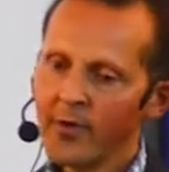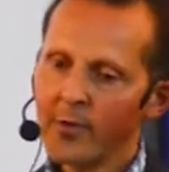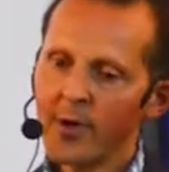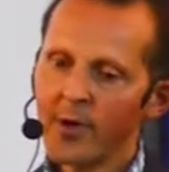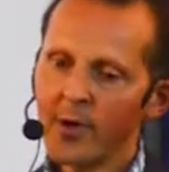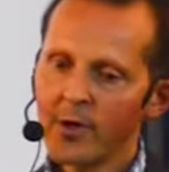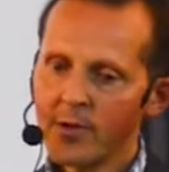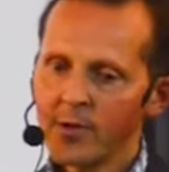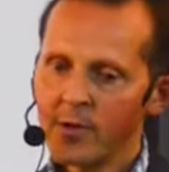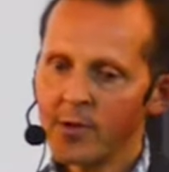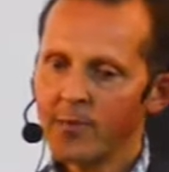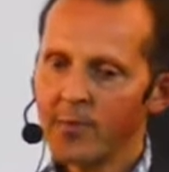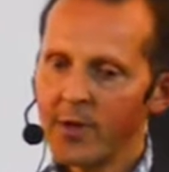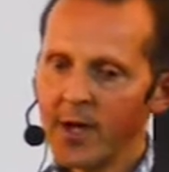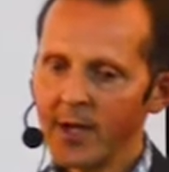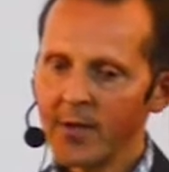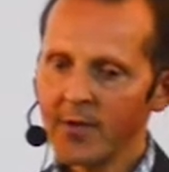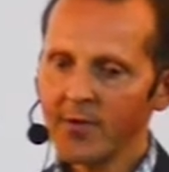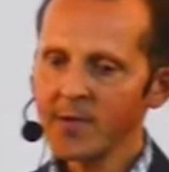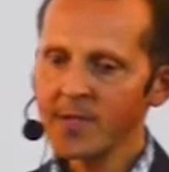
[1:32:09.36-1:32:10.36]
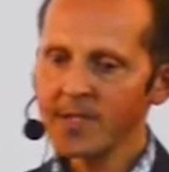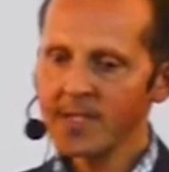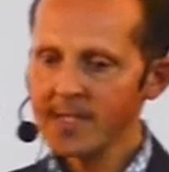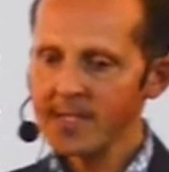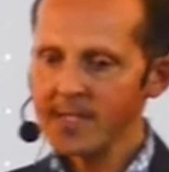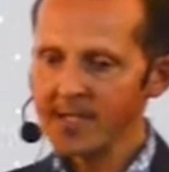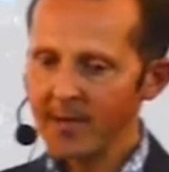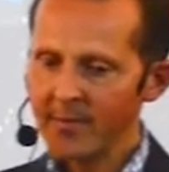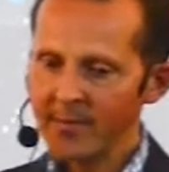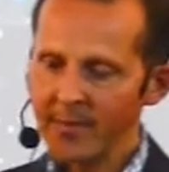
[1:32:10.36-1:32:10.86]
from another planetary
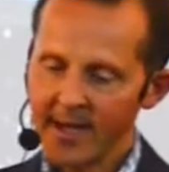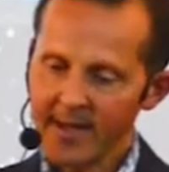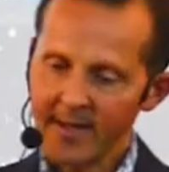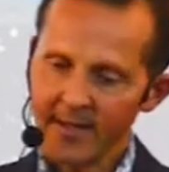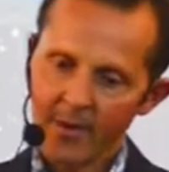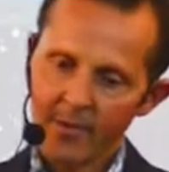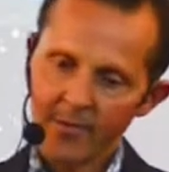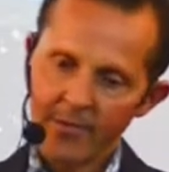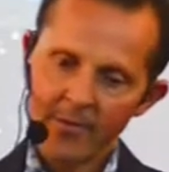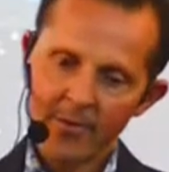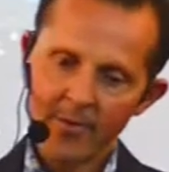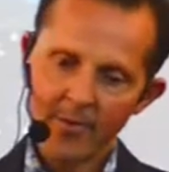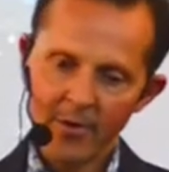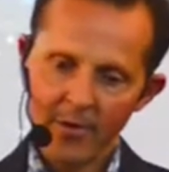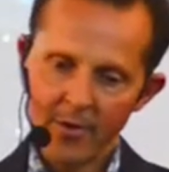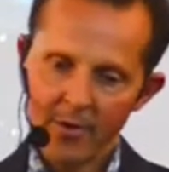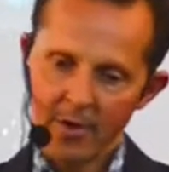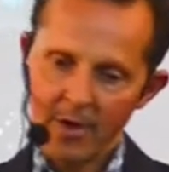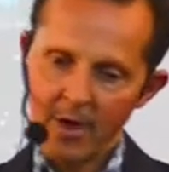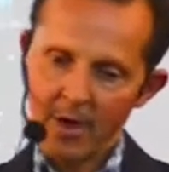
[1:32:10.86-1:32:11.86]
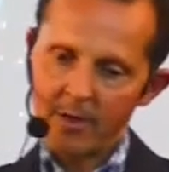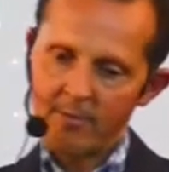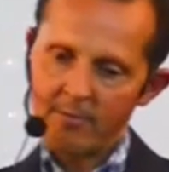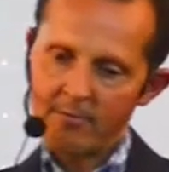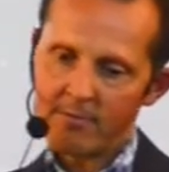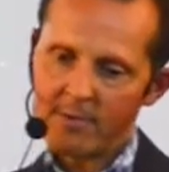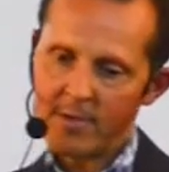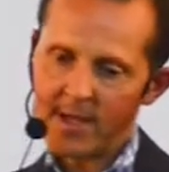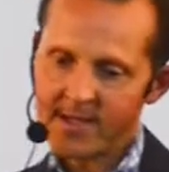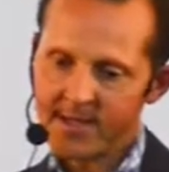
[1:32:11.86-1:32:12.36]
system, that it comes from the
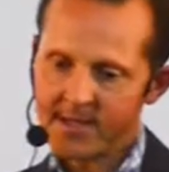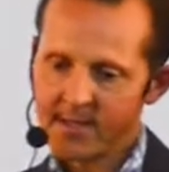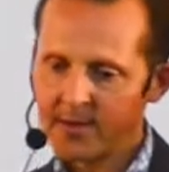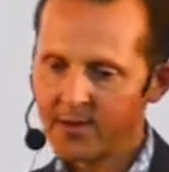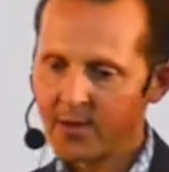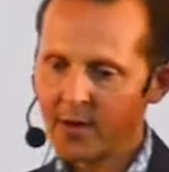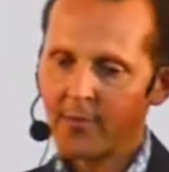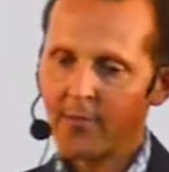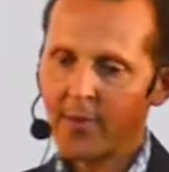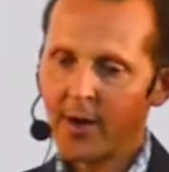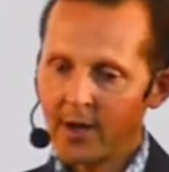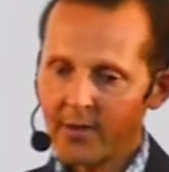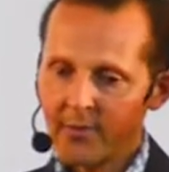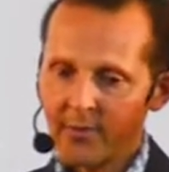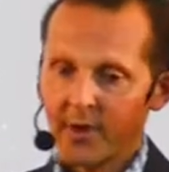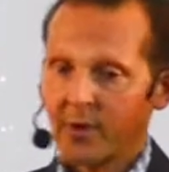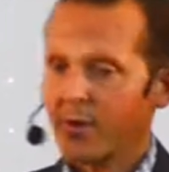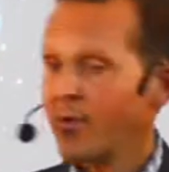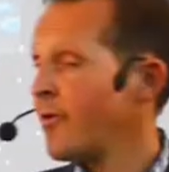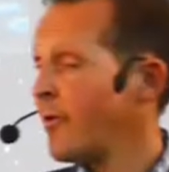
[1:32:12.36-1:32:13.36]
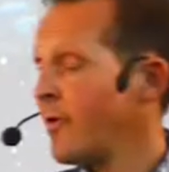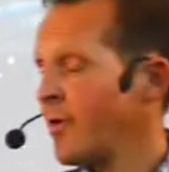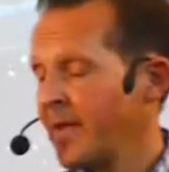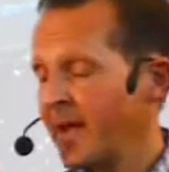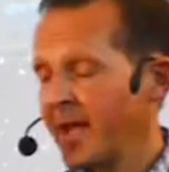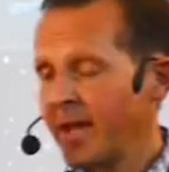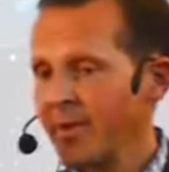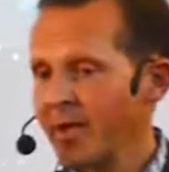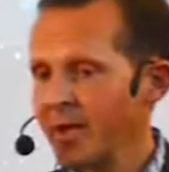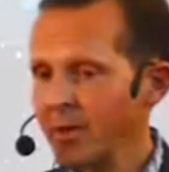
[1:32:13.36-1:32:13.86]
external part, because for
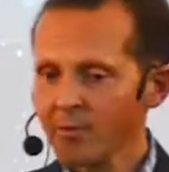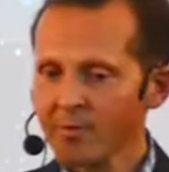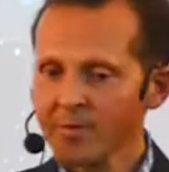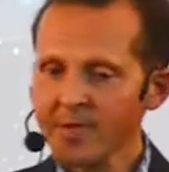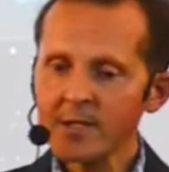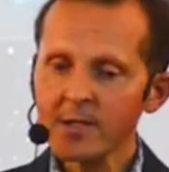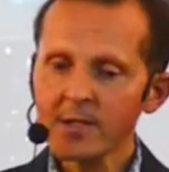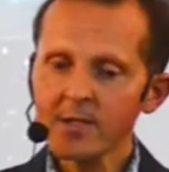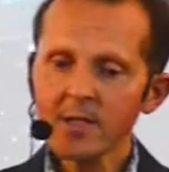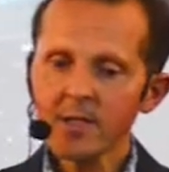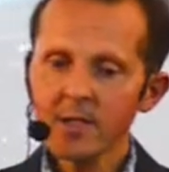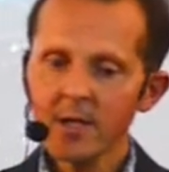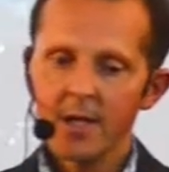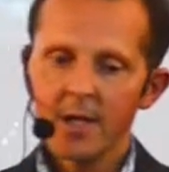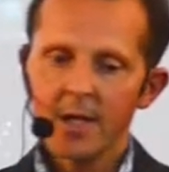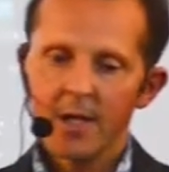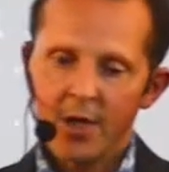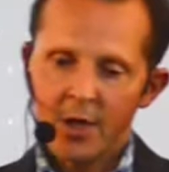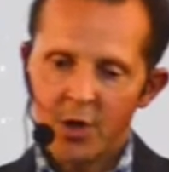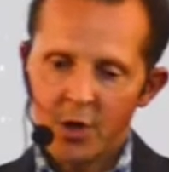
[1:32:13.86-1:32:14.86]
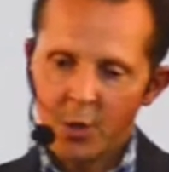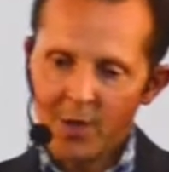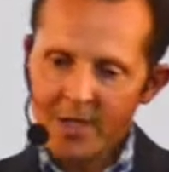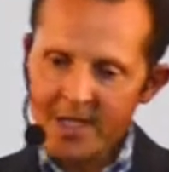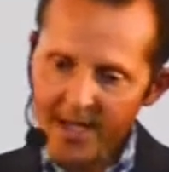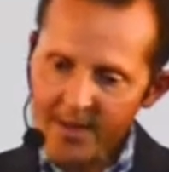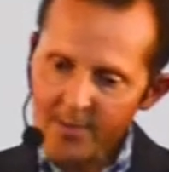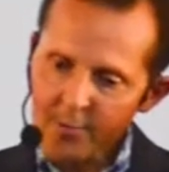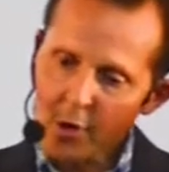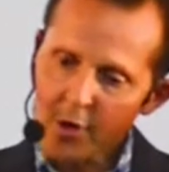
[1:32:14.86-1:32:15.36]
dynamical reasons, you
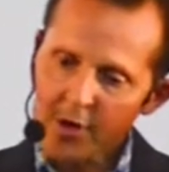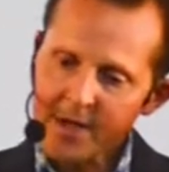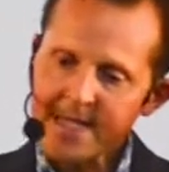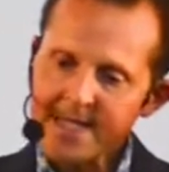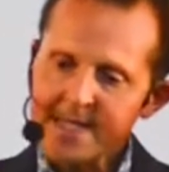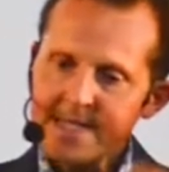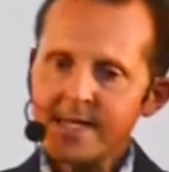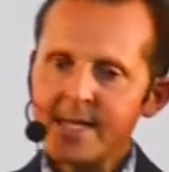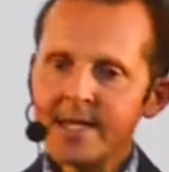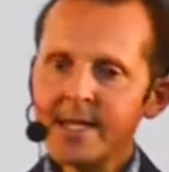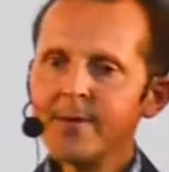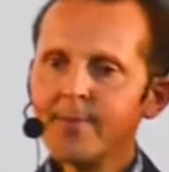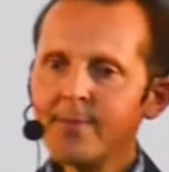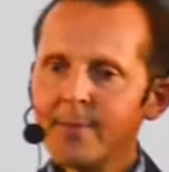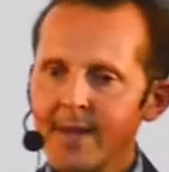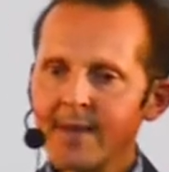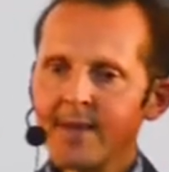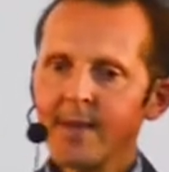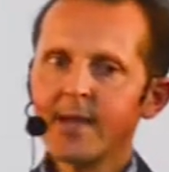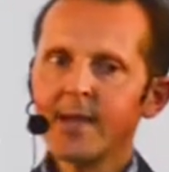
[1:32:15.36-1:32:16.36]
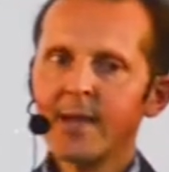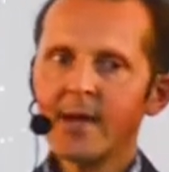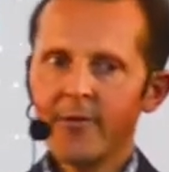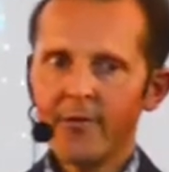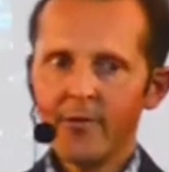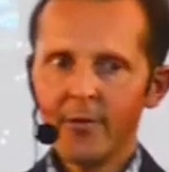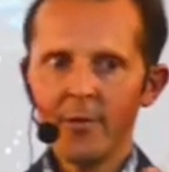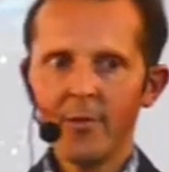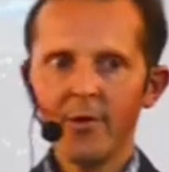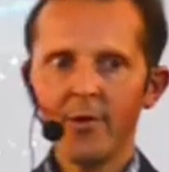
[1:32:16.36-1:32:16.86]
eject more easily material
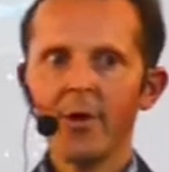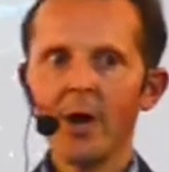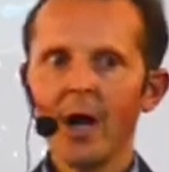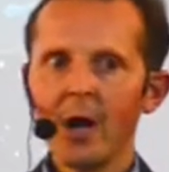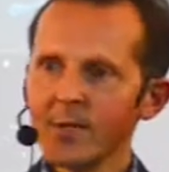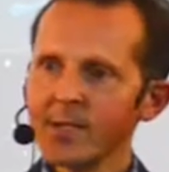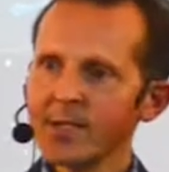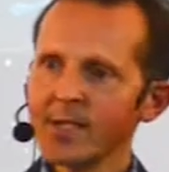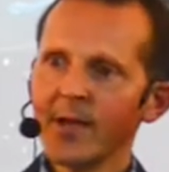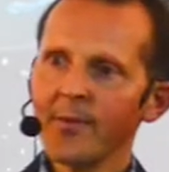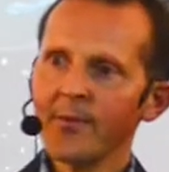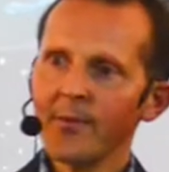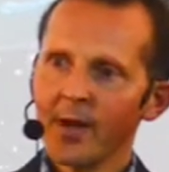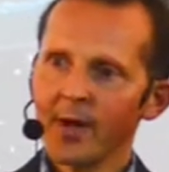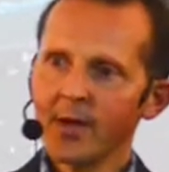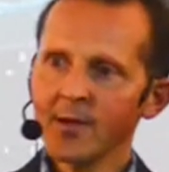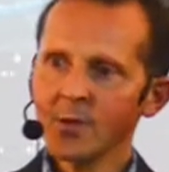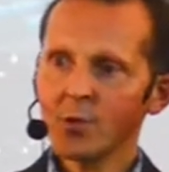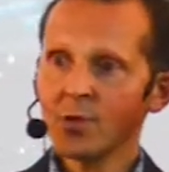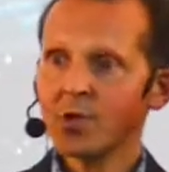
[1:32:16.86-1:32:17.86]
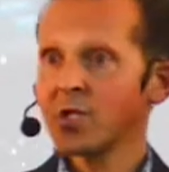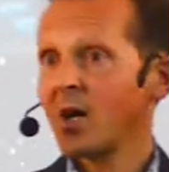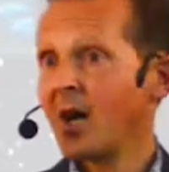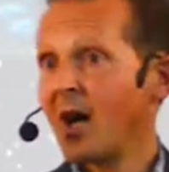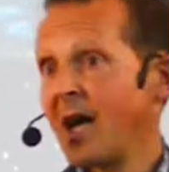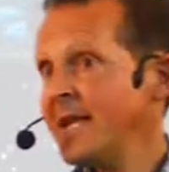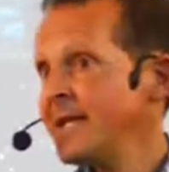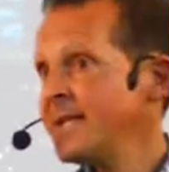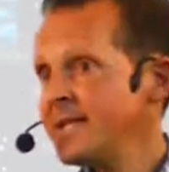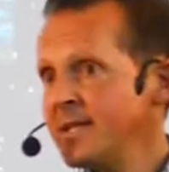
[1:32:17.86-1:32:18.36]
from the outside parts, which
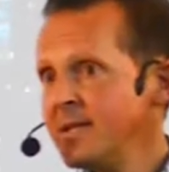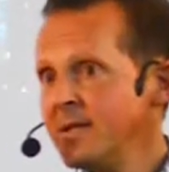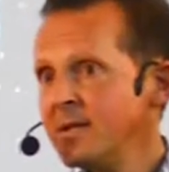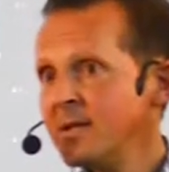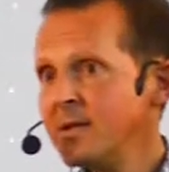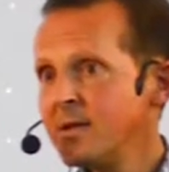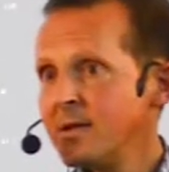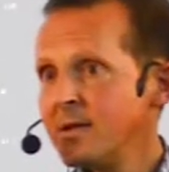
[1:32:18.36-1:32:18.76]
are icy.